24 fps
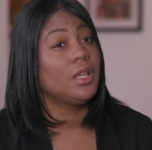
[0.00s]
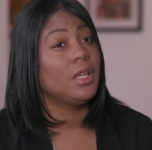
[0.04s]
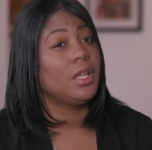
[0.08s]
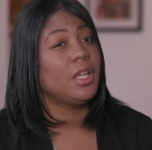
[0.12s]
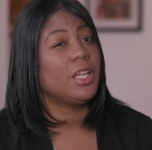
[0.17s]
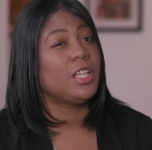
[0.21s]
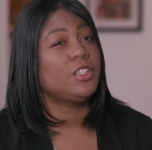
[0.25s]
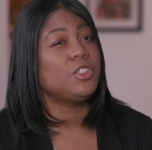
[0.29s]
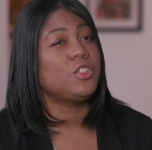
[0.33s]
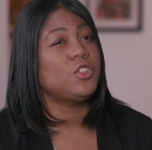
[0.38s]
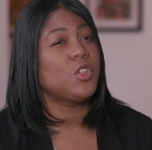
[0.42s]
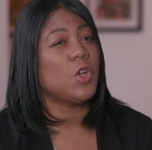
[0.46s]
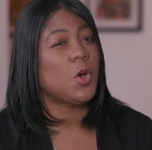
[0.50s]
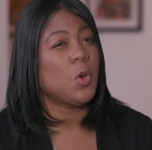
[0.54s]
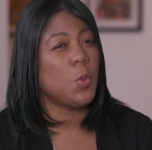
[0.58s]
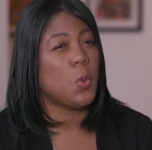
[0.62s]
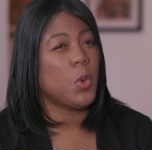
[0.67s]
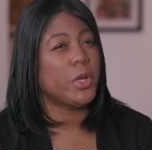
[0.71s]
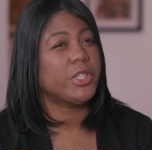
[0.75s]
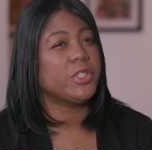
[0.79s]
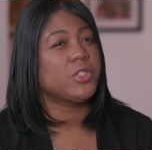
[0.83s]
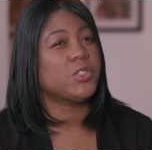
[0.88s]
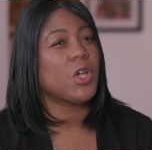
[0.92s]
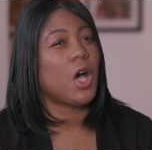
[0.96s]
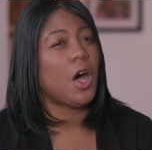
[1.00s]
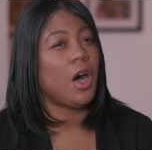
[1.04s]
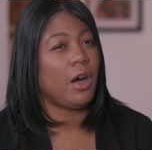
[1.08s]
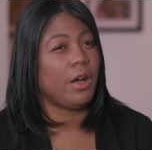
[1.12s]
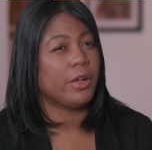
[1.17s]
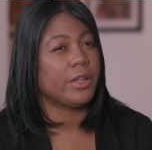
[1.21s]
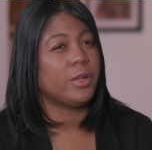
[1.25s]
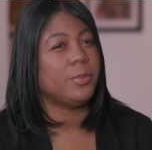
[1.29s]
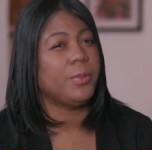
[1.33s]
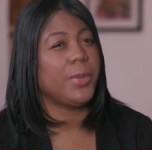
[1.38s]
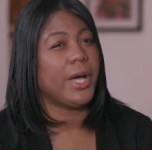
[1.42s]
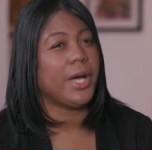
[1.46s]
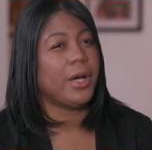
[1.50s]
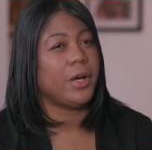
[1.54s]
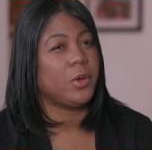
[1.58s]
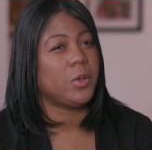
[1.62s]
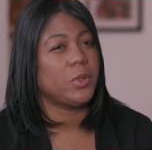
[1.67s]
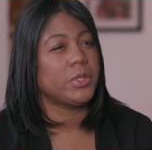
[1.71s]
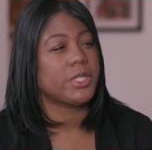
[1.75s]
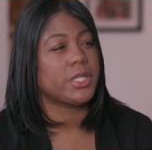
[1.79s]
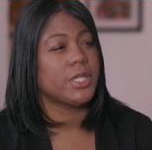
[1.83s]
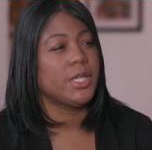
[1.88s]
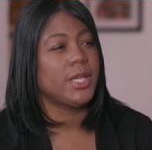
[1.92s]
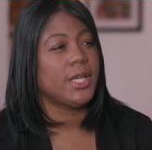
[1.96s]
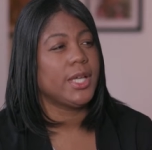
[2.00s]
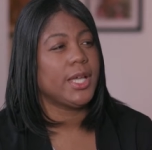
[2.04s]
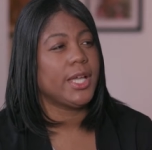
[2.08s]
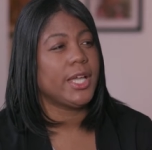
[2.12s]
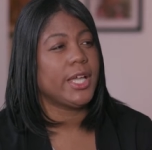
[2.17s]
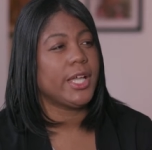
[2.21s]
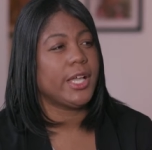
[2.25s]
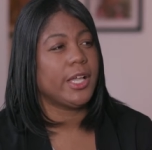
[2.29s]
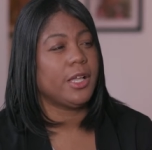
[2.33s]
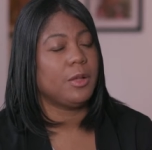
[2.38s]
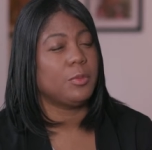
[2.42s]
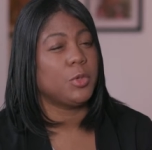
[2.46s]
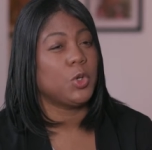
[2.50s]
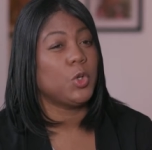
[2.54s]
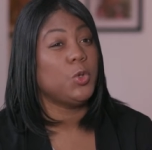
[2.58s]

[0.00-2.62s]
and don't want to talk about um,